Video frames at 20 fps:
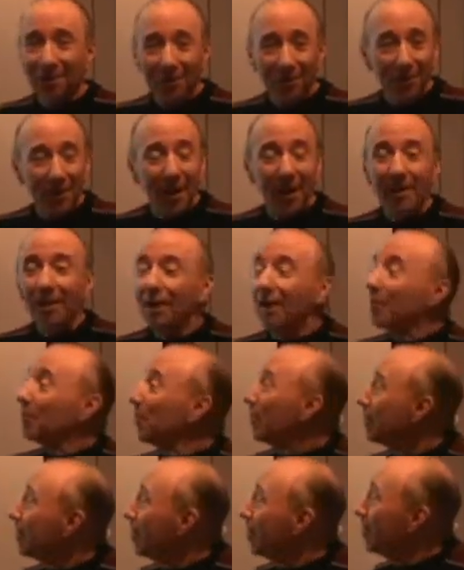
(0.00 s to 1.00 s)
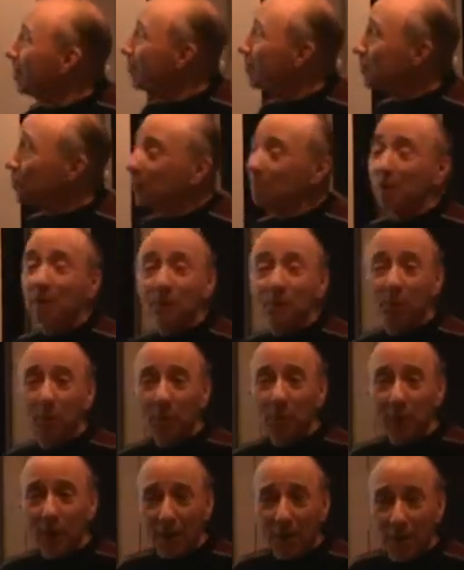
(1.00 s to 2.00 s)
Okay, but uh, so
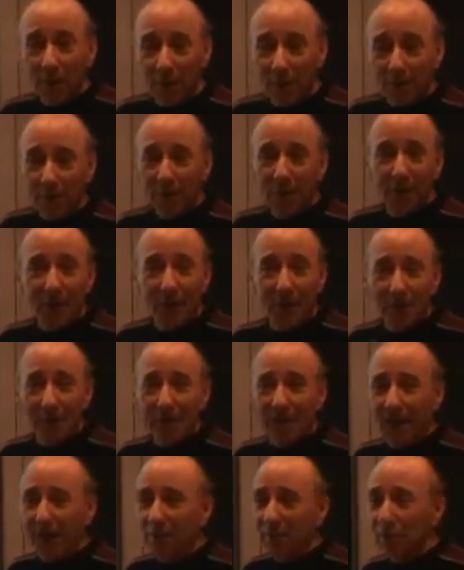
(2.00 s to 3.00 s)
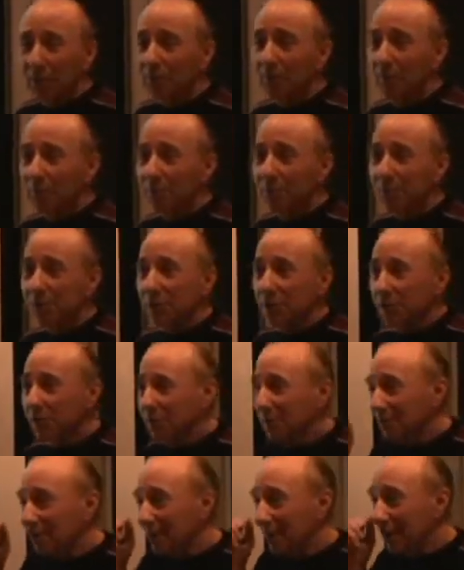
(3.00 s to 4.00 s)
before we go and take a look at
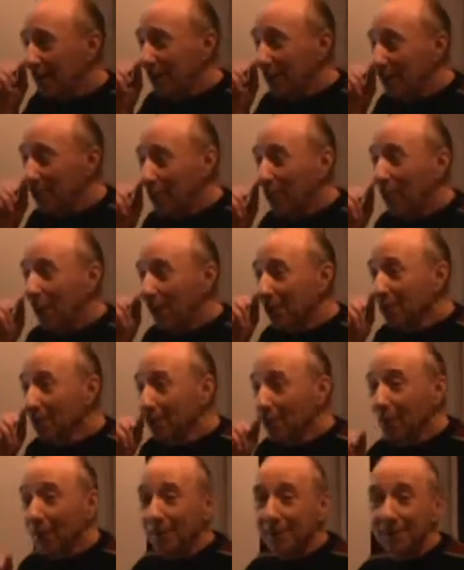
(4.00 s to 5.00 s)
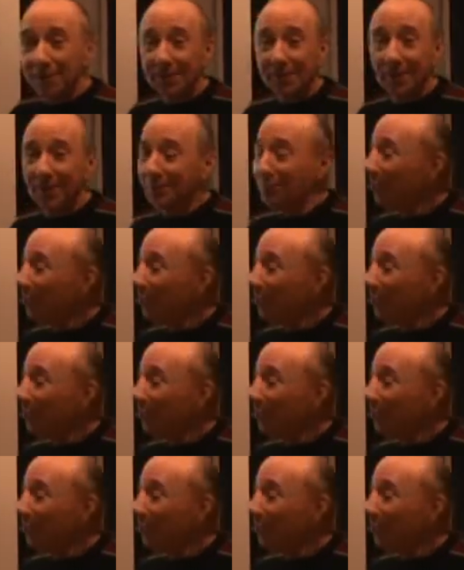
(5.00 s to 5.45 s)
just why they're hard to see in